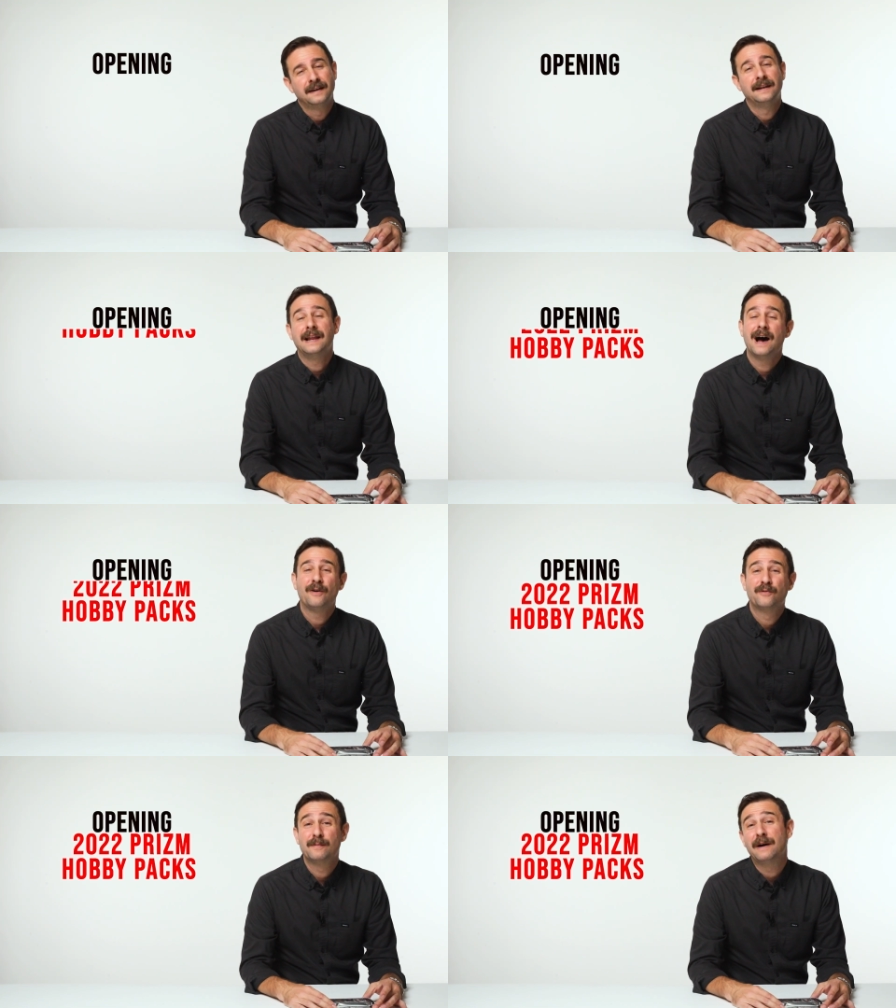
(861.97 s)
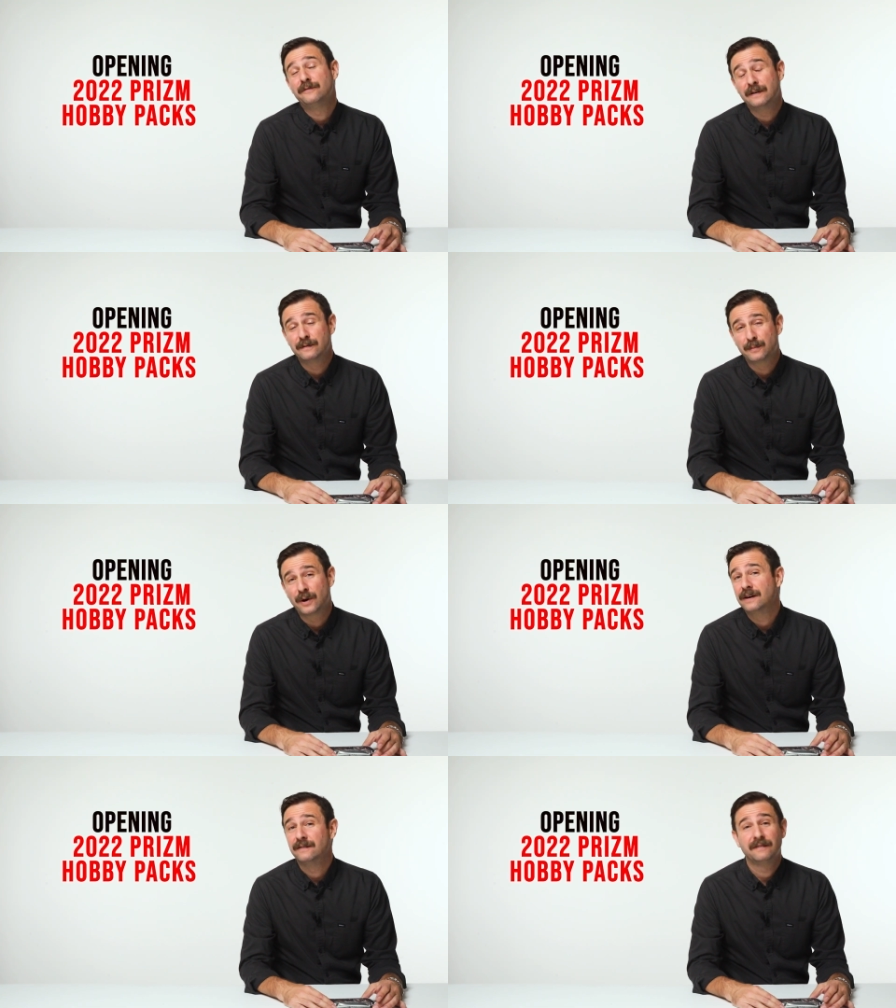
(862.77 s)
And now for my favorite
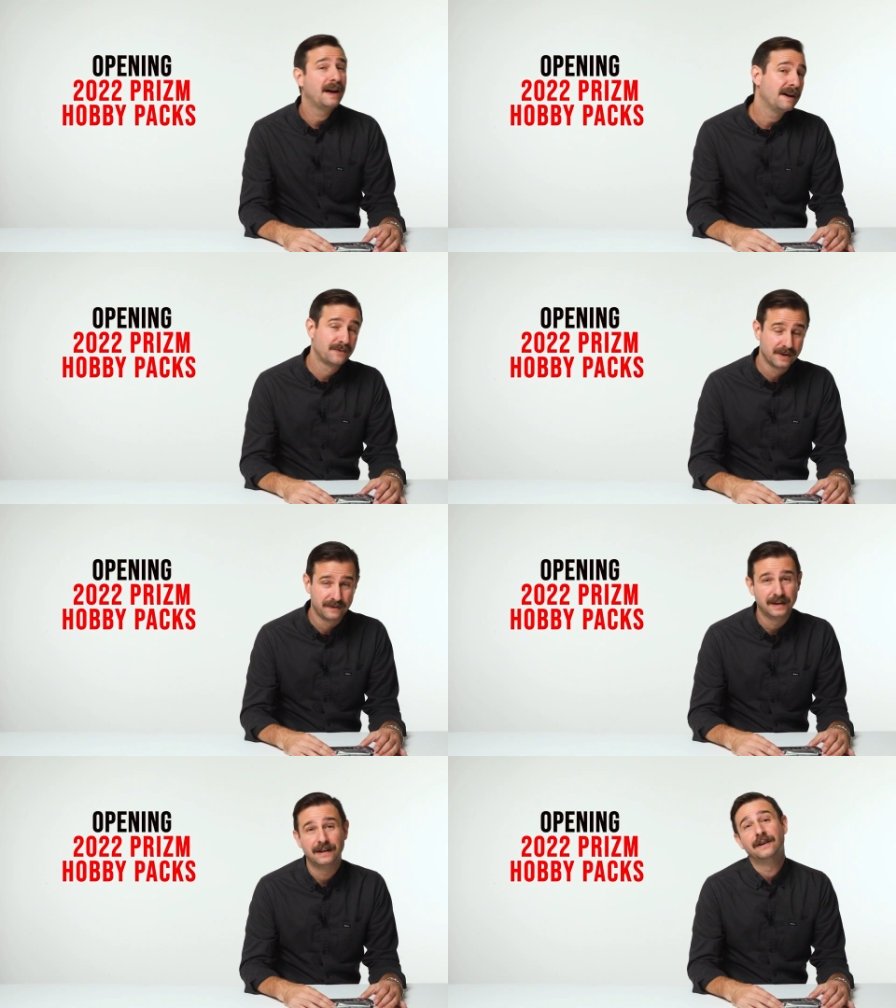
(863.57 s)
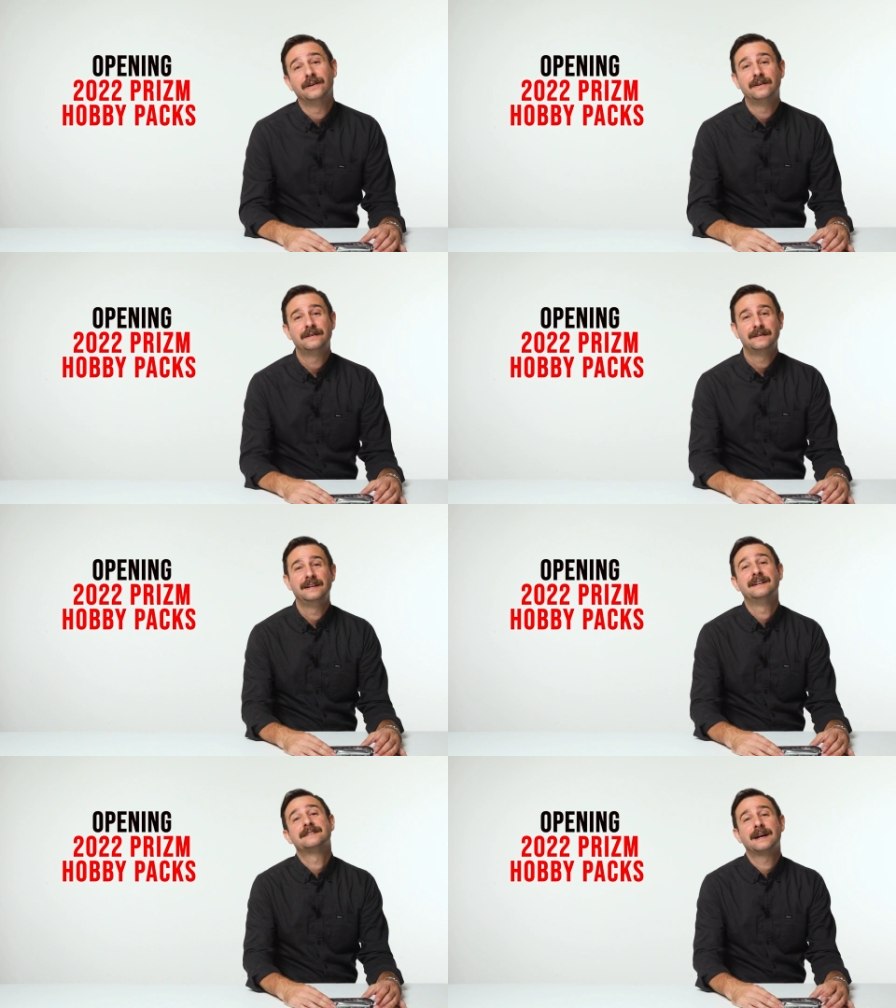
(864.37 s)
part of every video,
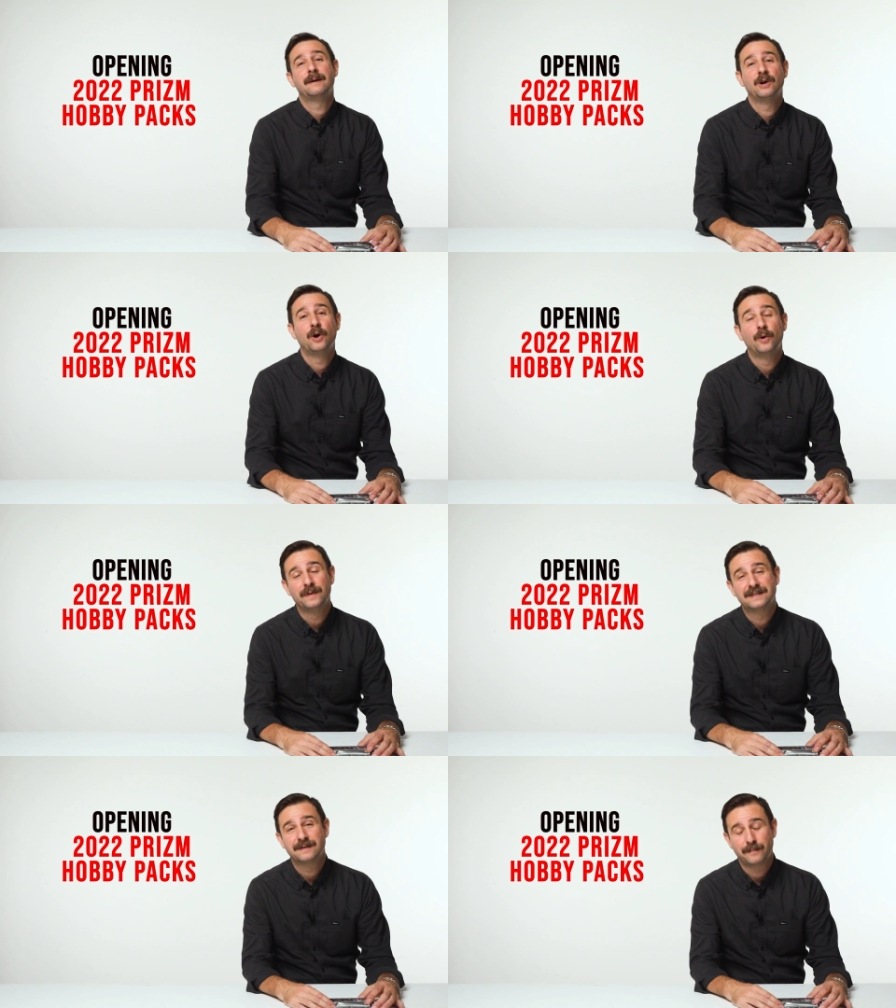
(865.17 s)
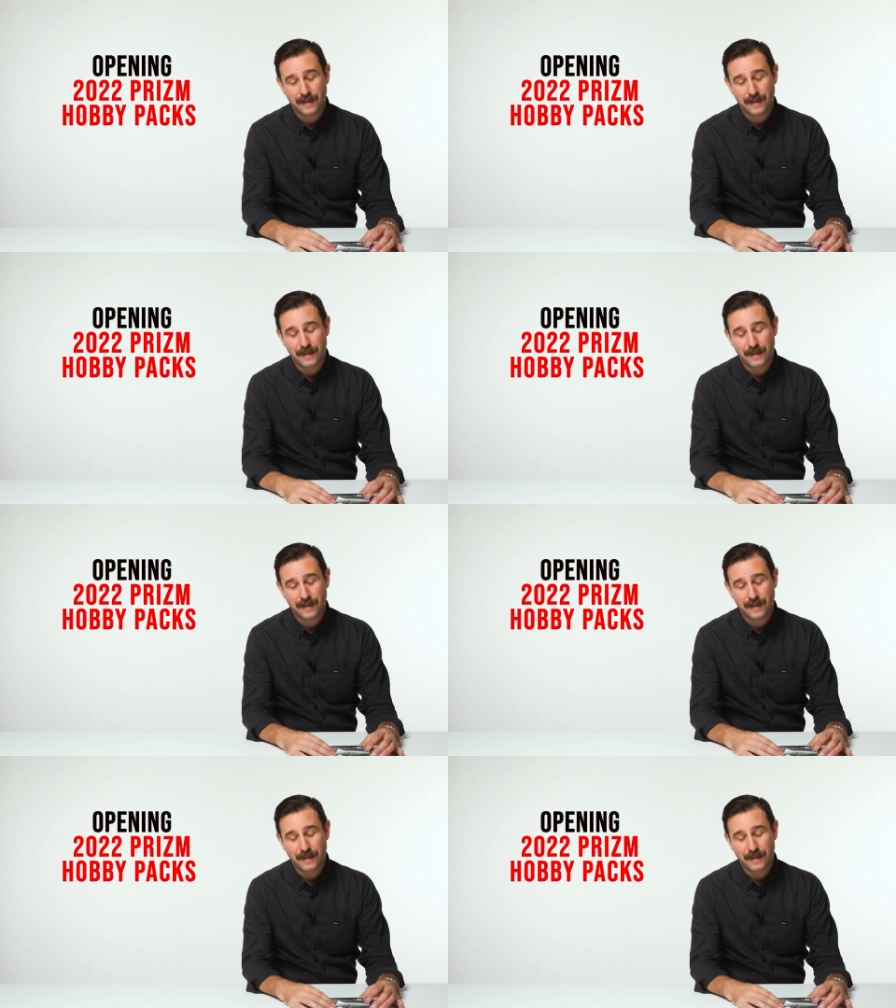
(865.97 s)
it is time to open some